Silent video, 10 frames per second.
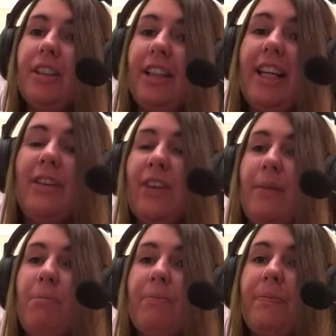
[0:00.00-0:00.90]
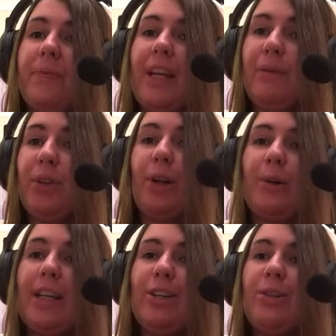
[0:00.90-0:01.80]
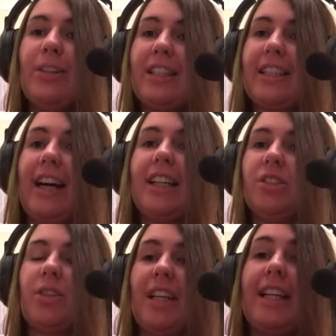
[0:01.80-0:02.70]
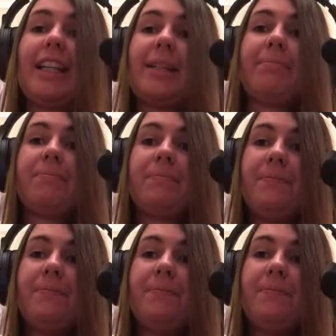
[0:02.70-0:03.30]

leave him, even though he knew this guy is trying to kill him.